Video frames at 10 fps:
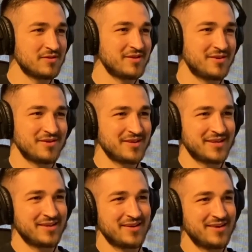
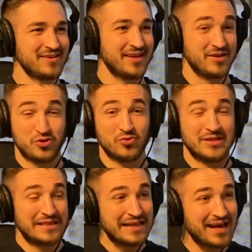that do a
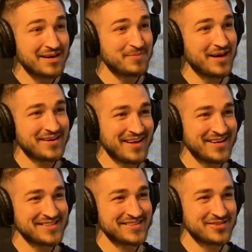lot of
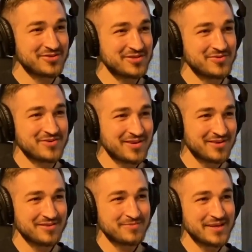podcasts, and they're just doing it out of
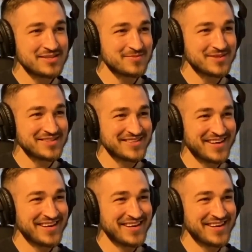their basement, right?